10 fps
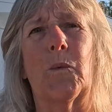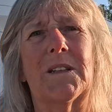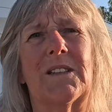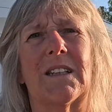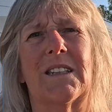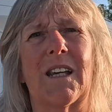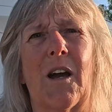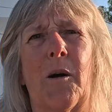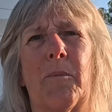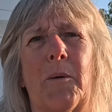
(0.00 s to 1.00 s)
we're setting
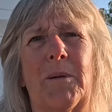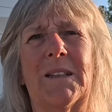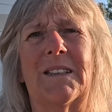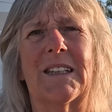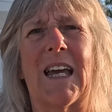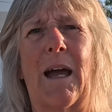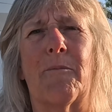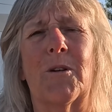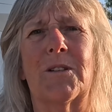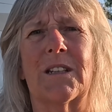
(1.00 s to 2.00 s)
up a piece to
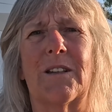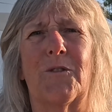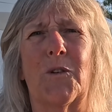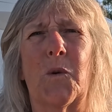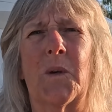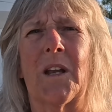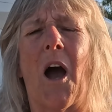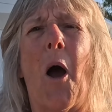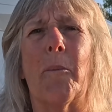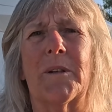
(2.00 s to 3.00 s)
camera to give you an
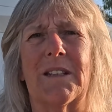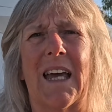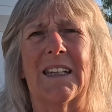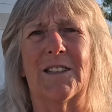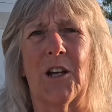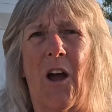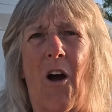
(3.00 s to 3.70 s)
update